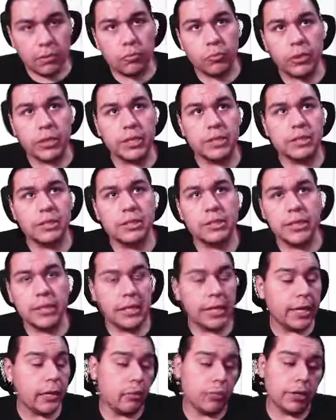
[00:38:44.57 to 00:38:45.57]
We're going to see,
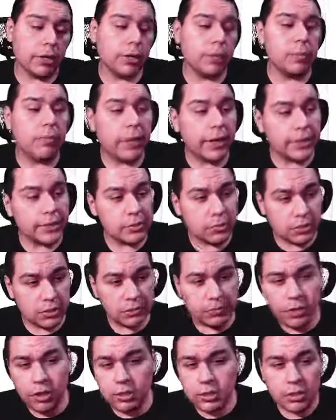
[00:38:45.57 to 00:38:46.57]
again, we're going to practice with
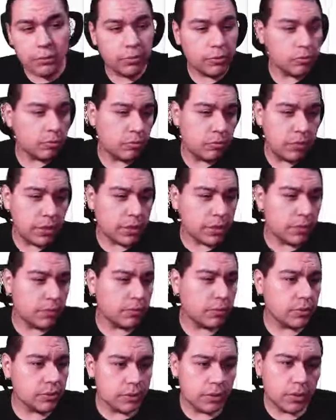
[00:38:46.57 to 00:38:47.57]
small numbers, with big
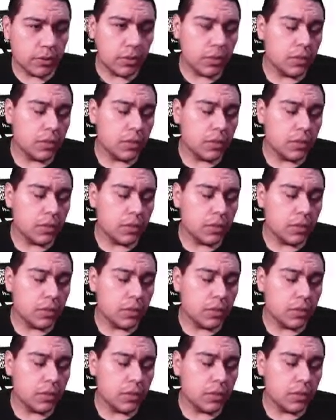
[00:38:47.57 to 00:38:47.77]
numbers,